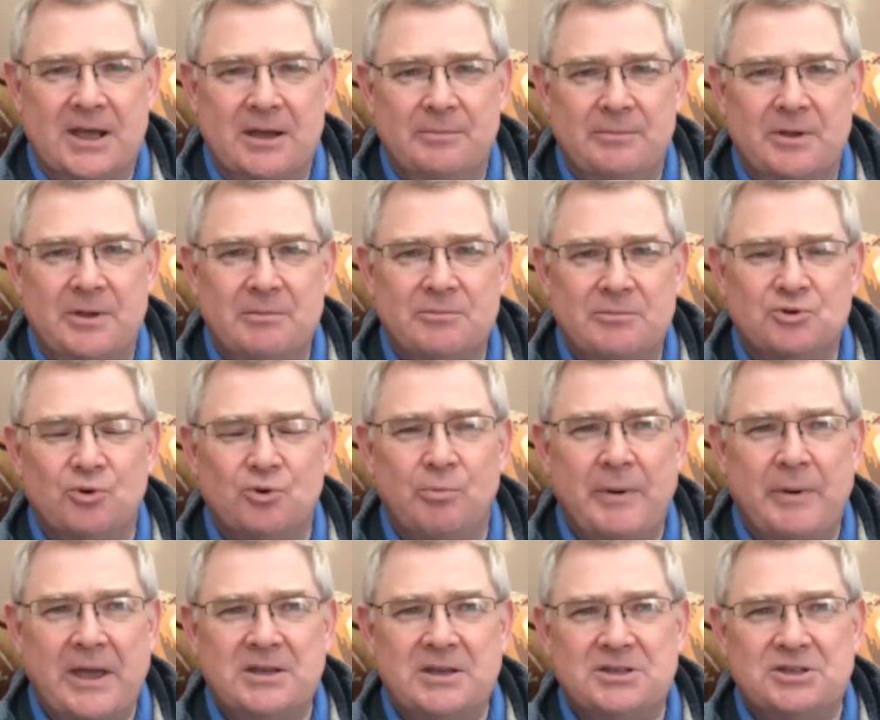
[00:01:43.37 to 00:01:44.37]
It was all
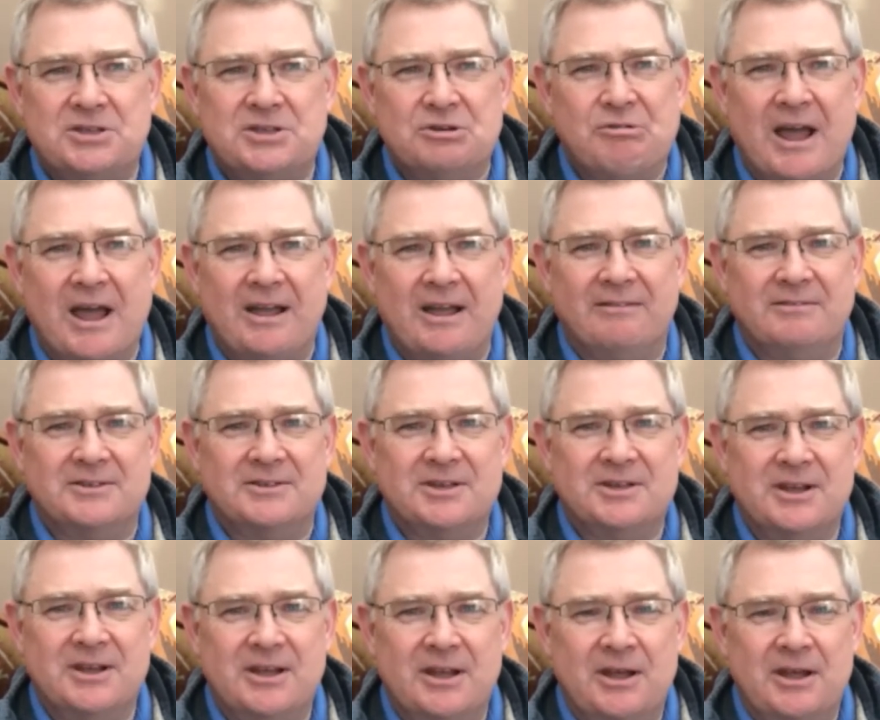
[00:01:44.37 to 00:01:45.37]
based
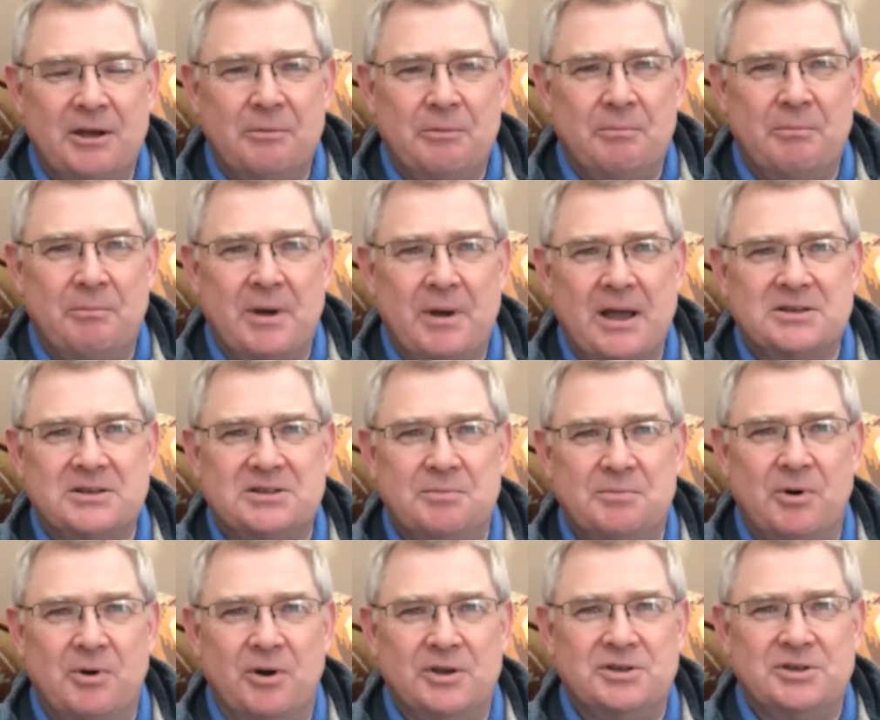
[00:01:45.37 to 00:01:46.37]
around
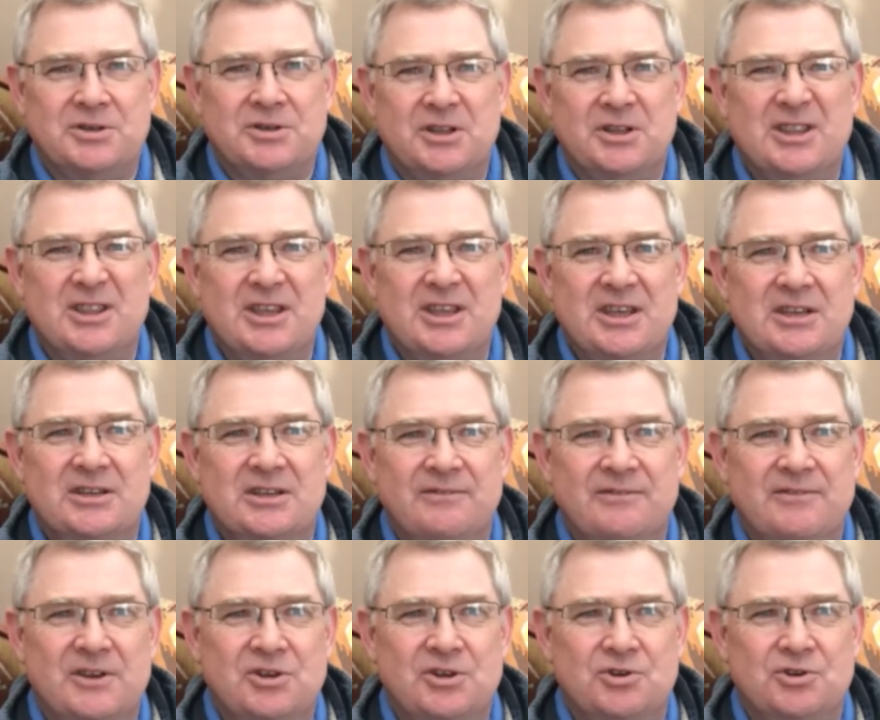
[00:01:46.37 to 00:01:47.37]
maximising the
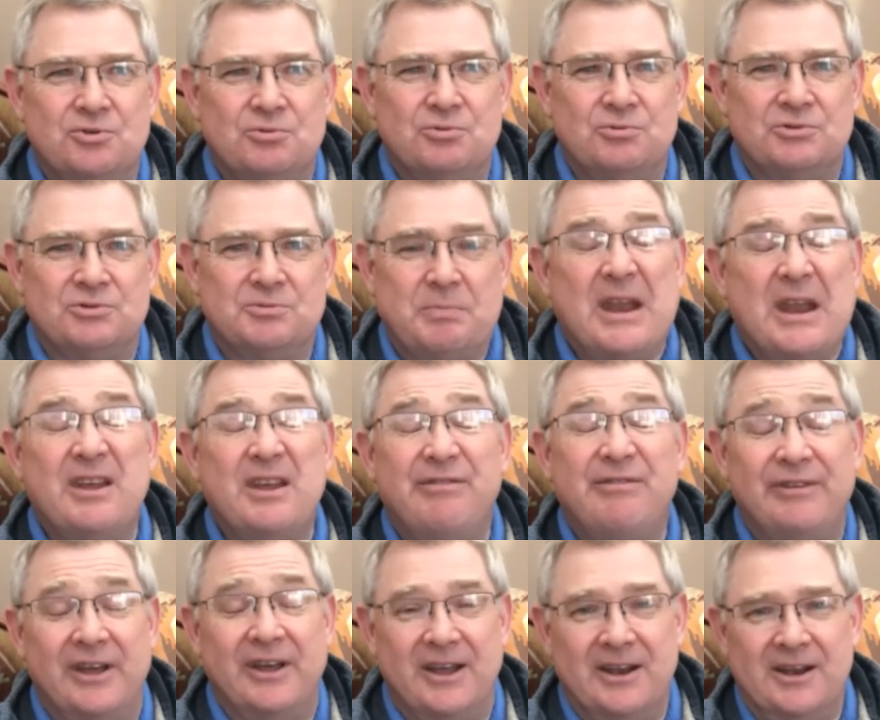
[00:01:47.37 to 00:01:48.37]
individual's
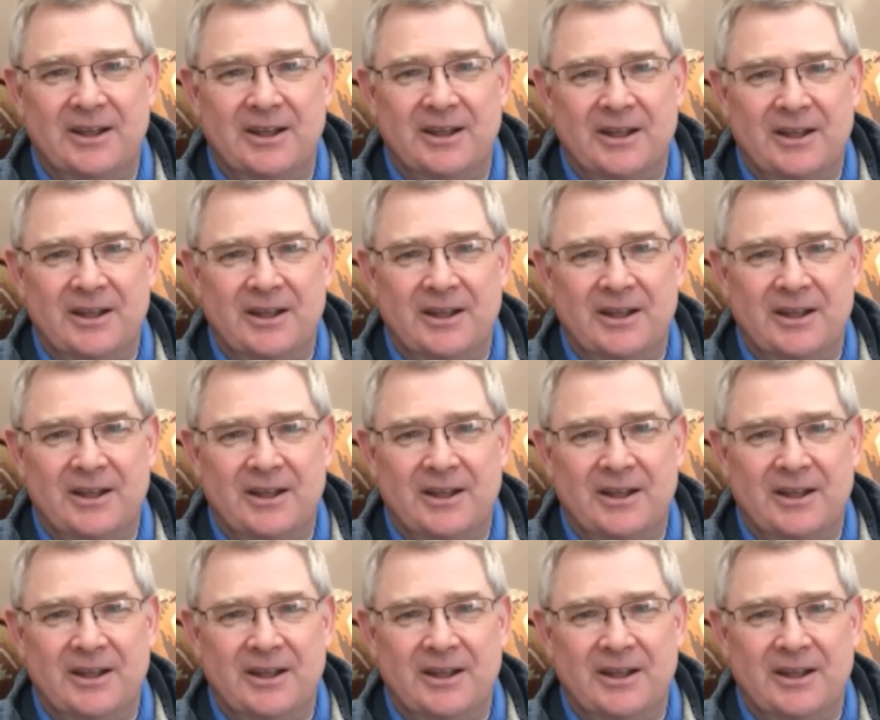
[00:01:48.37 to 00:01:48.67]
benefit,